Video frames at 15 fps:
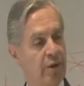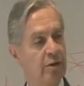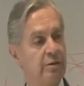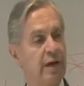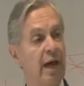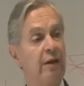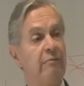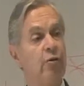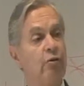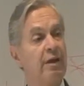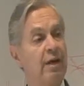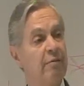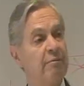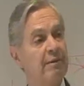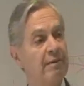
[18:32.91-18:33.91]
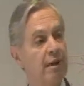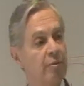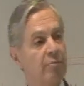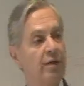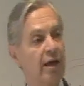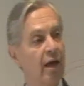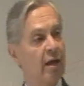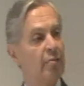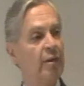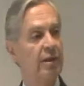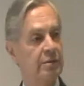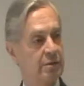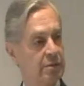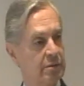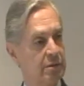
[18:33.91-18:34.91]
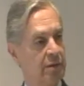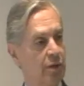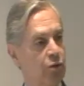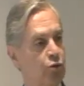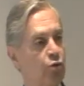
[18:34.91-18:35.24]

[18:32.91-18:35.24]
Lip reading: because I have not given them the elements